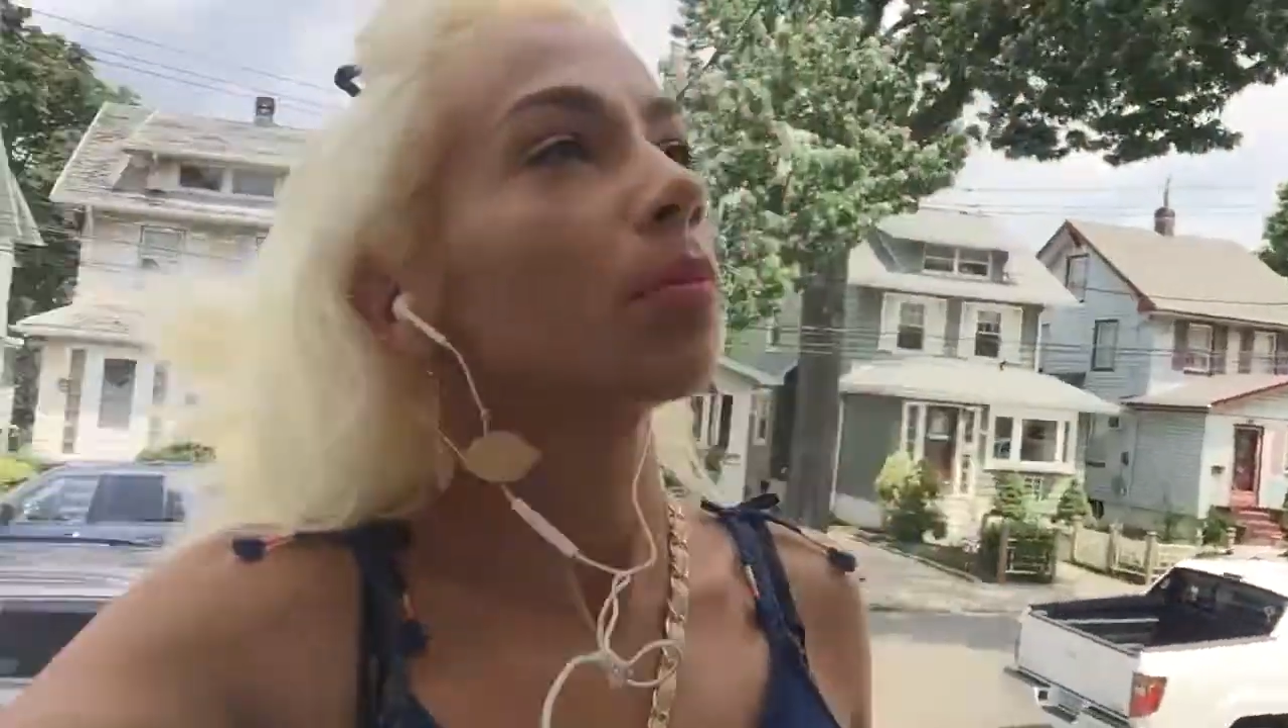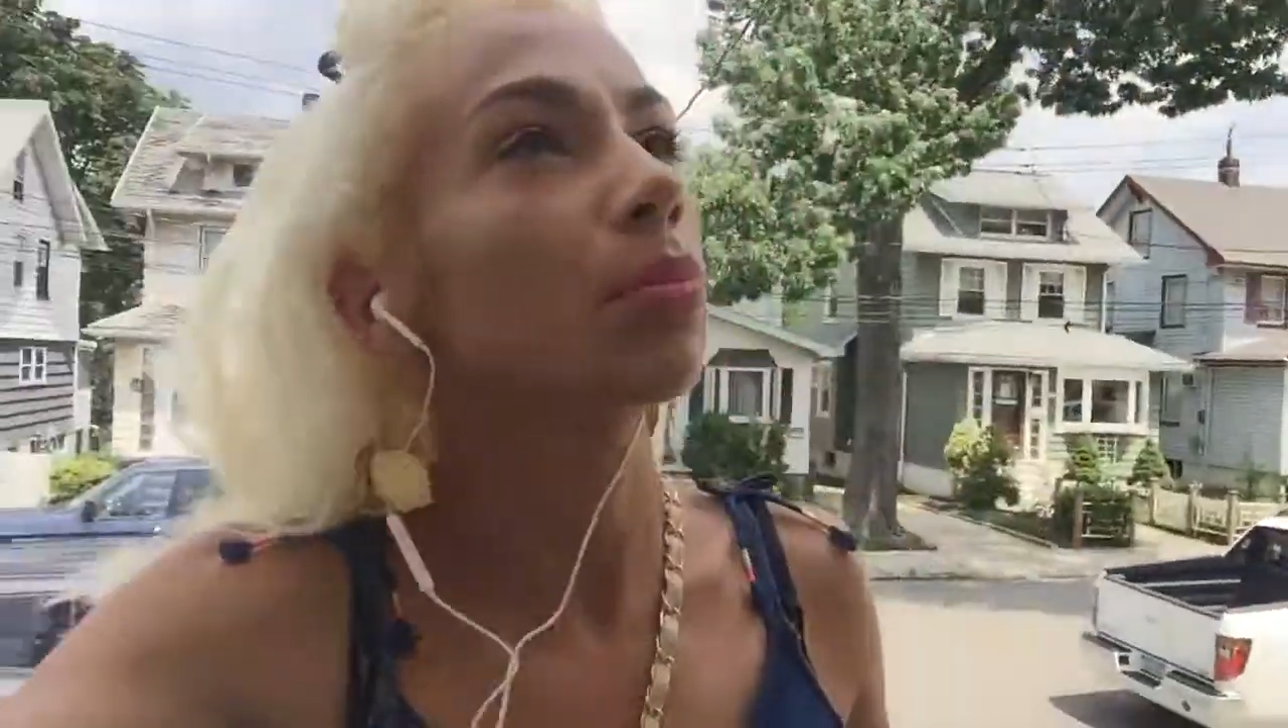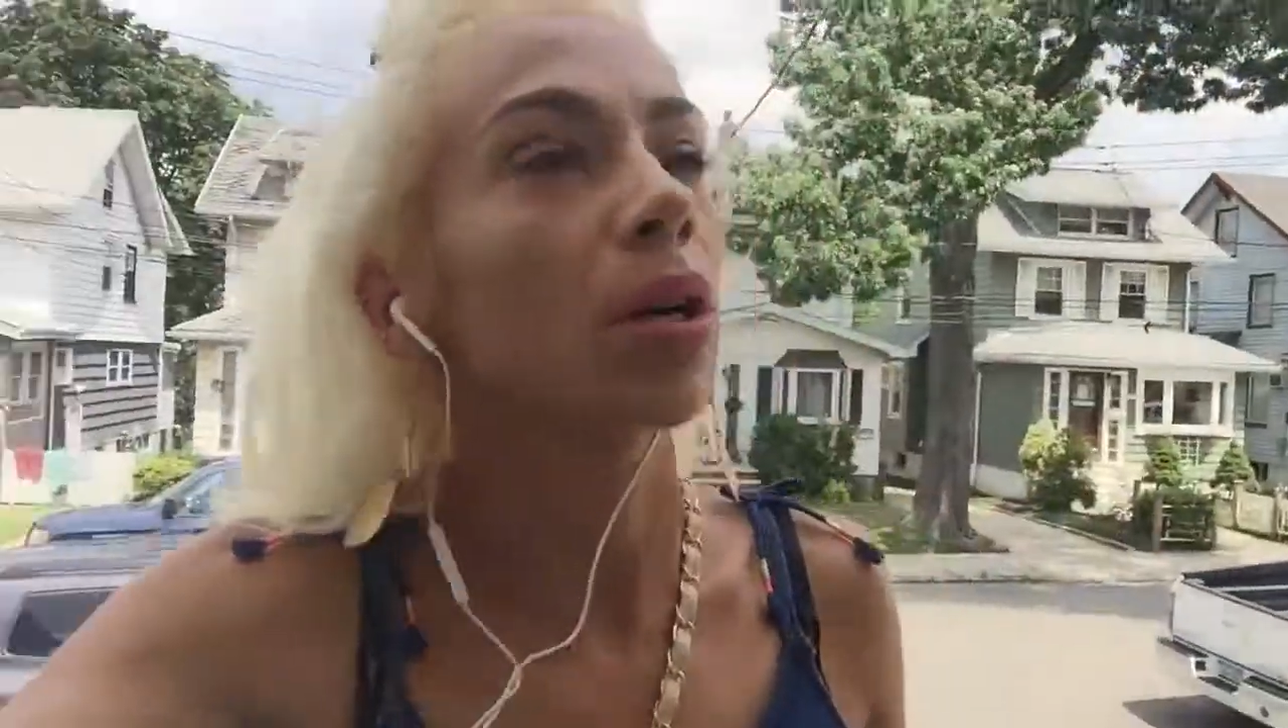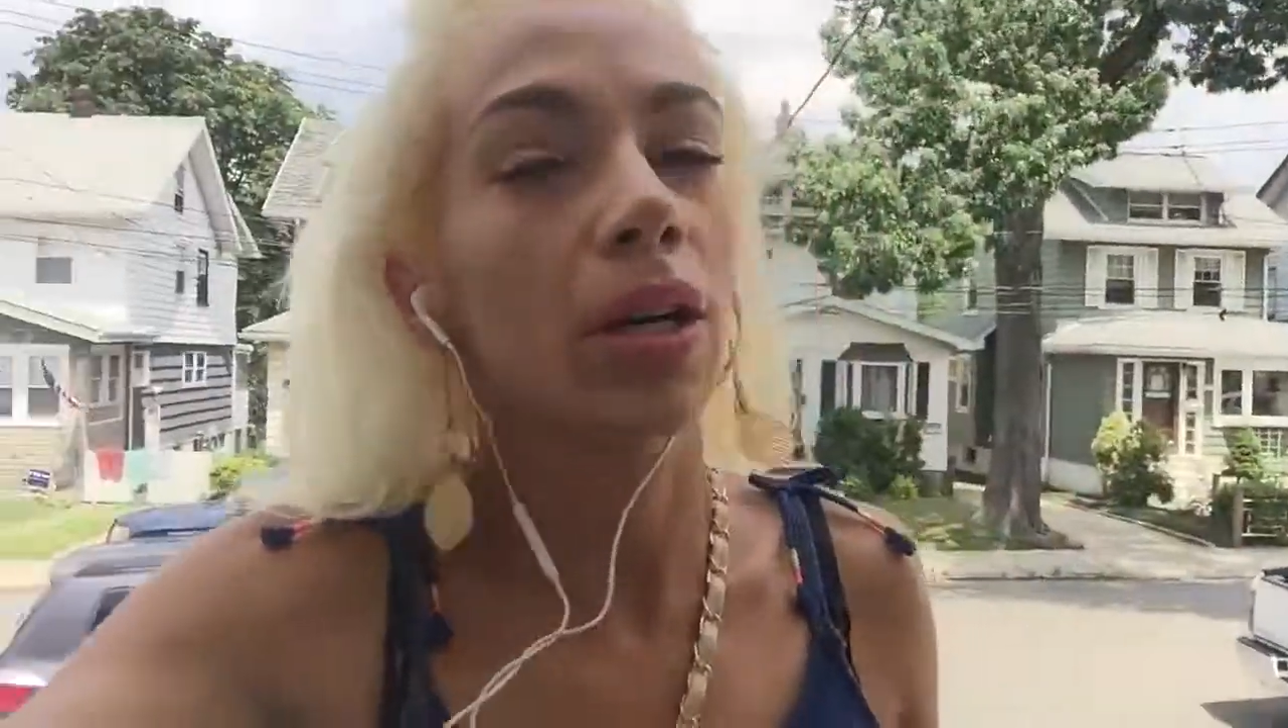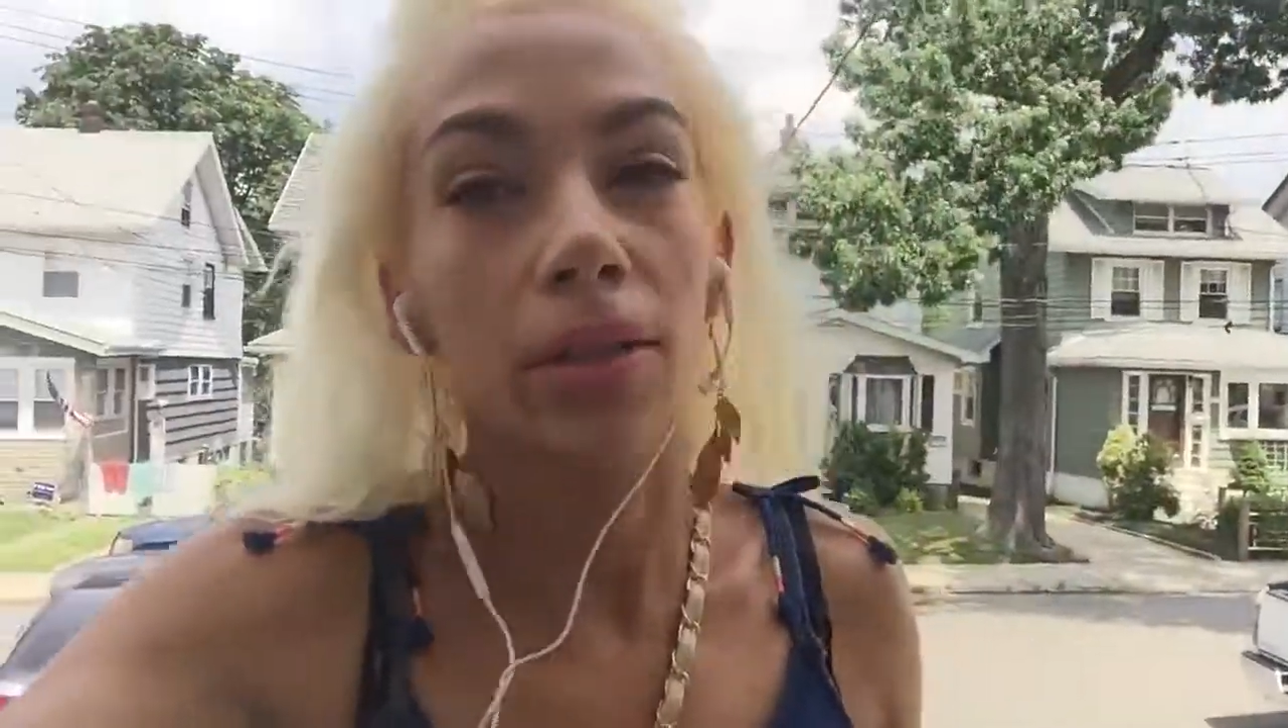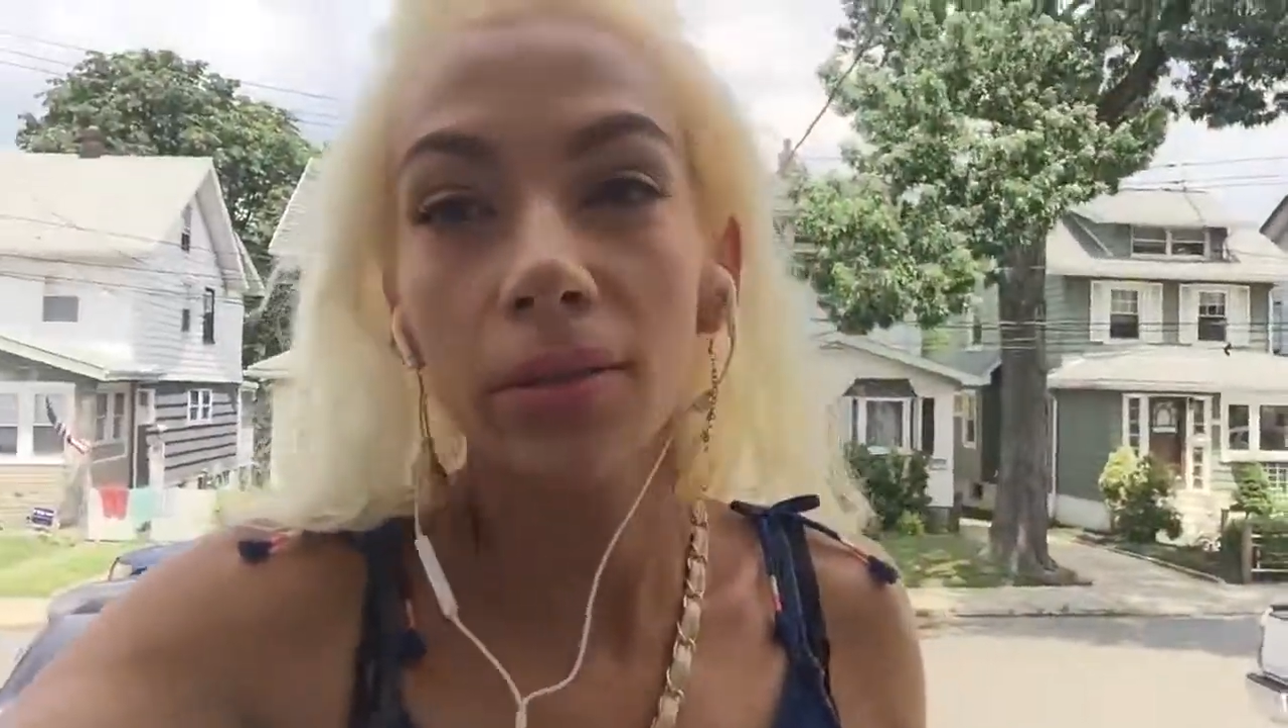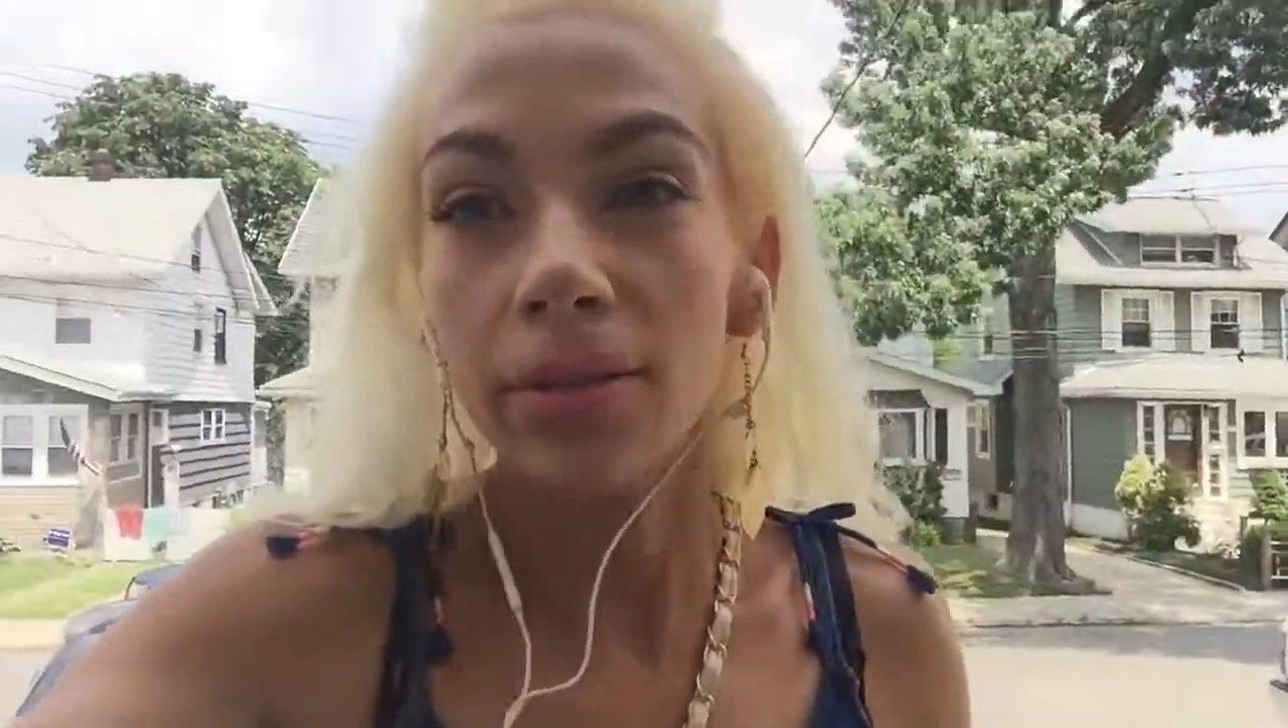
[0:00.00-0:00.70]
But